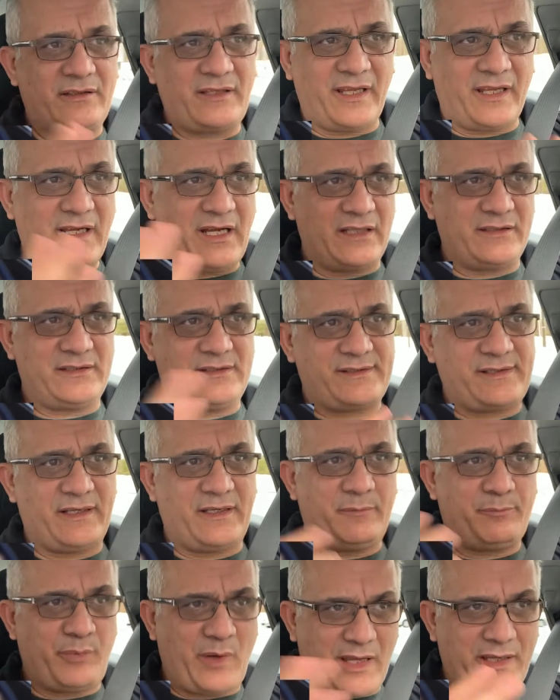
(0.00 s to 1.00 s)
Thank God it's
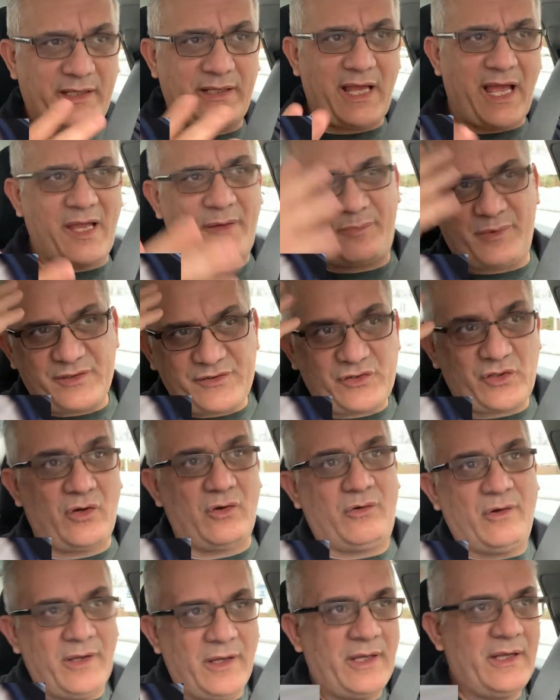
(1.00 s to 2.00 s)
a plug-in hybrid,
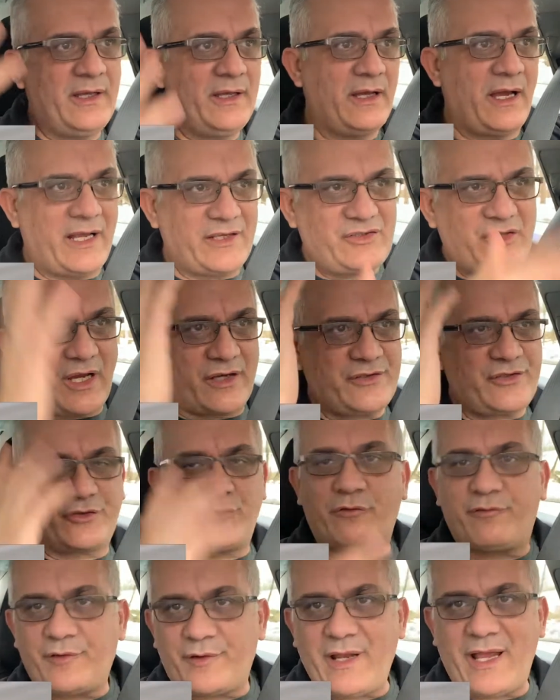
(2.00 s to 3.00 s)
so I charge it
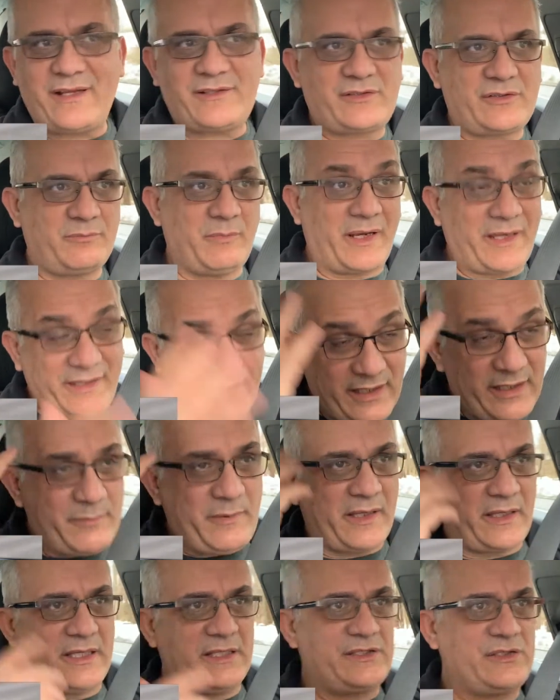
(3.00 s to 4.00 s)
overnight. So my
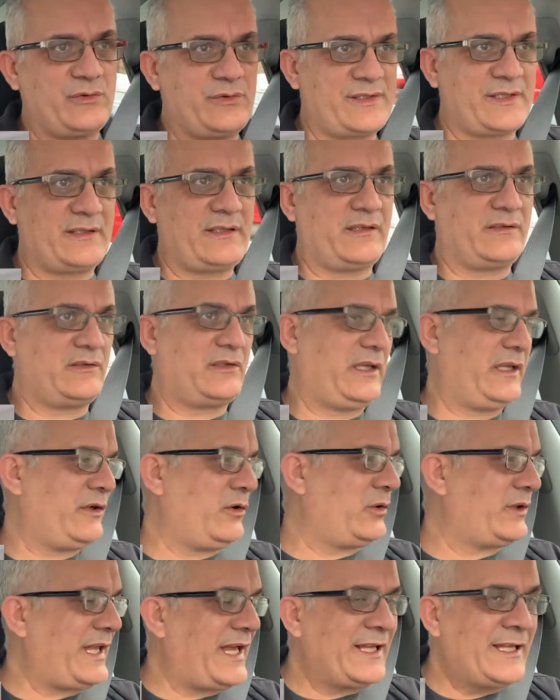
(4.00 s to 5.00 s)
kids using it and
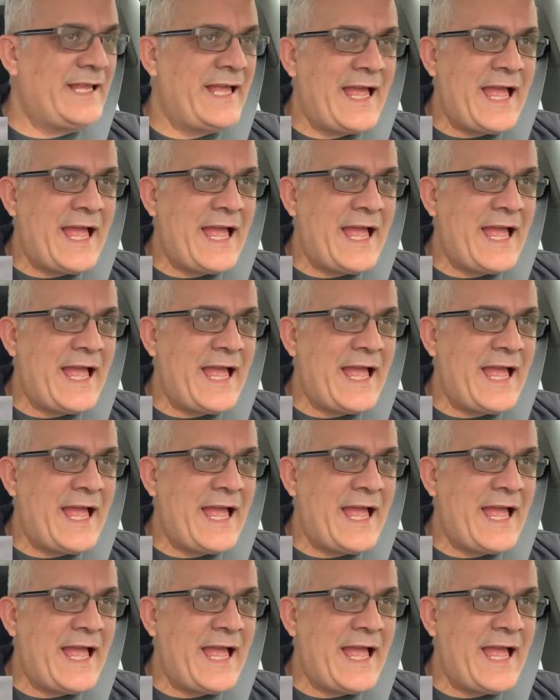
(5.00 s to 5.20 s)
all that.